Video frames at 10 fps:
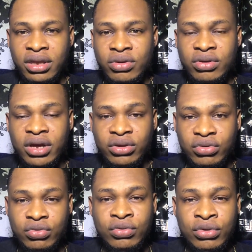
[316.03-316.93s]
that you can
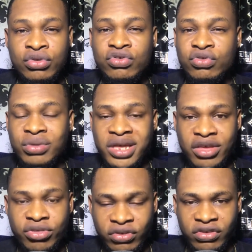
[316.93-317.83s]
do to
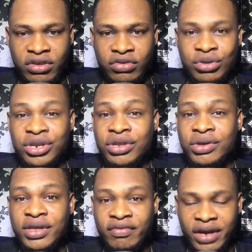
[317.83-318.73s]
get justice. The
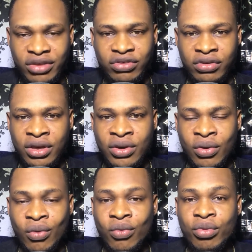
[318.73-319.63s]
universe
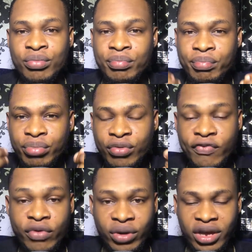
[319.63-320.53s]
will
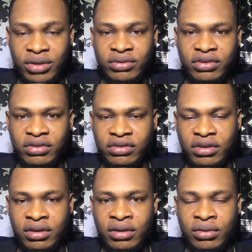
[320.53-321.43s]
prove your
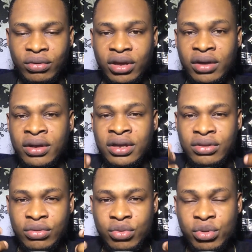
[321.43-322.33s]
innocence. Okay,
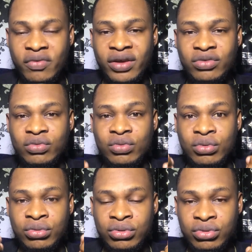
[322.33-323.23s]
the universe will
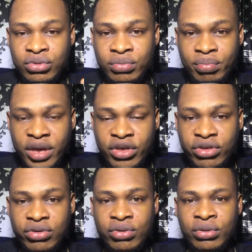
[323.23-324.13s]

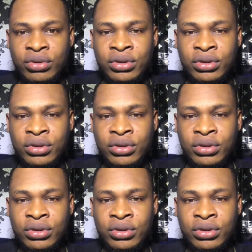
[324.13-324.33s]
make you,